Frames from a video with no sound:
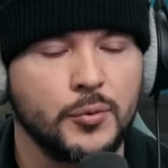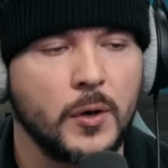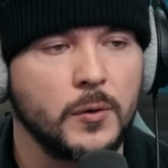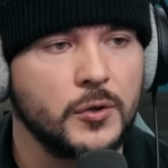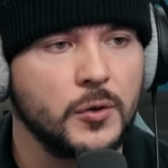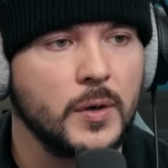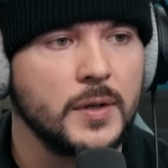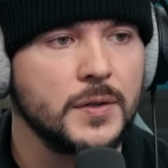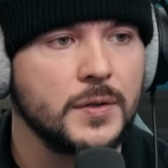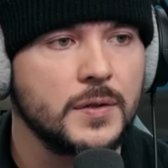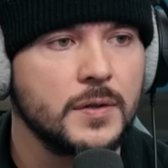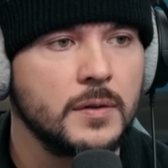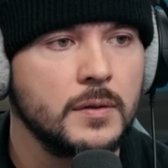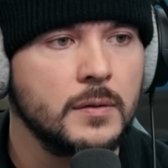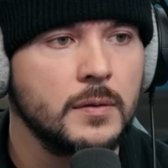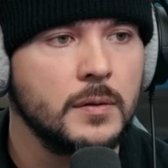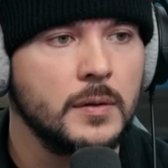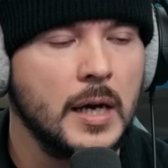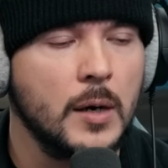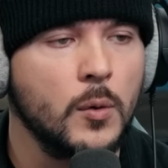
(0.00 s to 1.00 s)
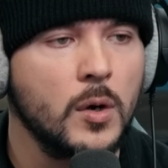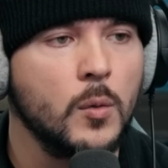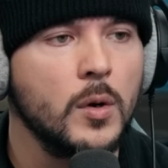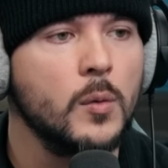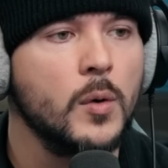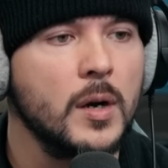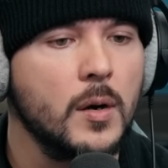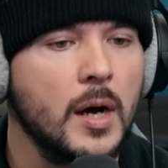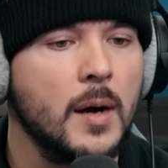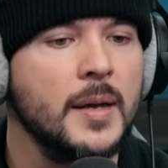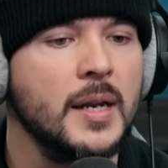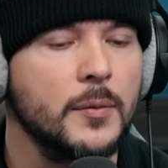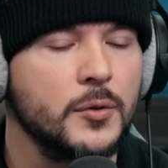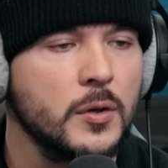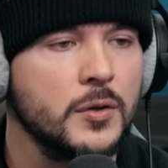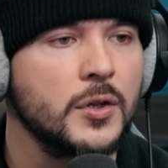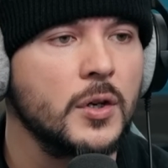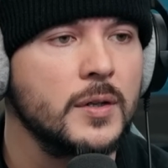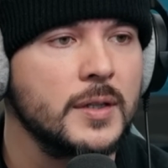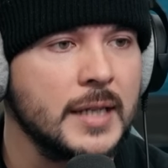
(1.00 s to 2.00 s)
pro-choice. I mean,
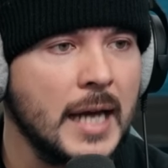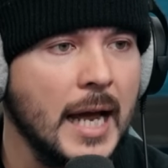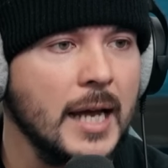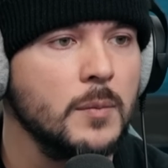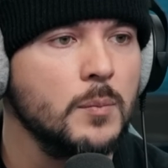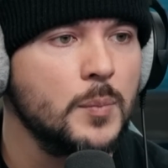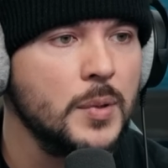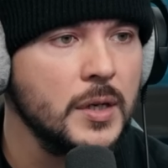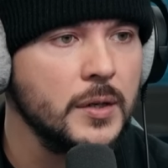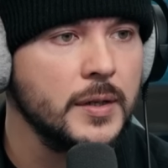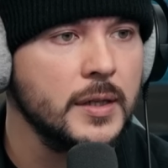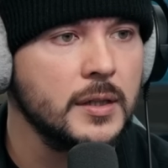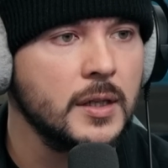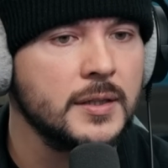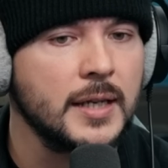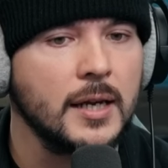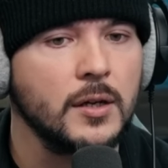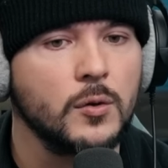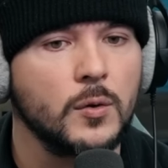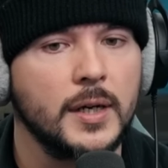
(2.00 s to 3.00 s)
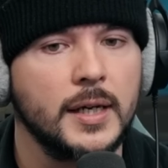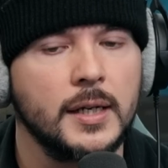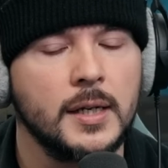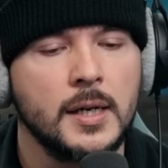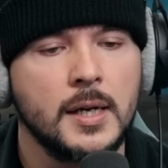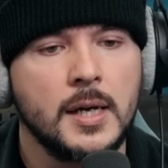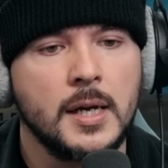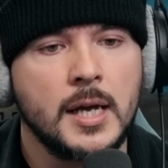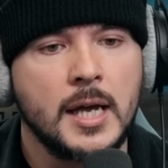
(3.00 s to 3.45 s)
to a certain time period, because I agree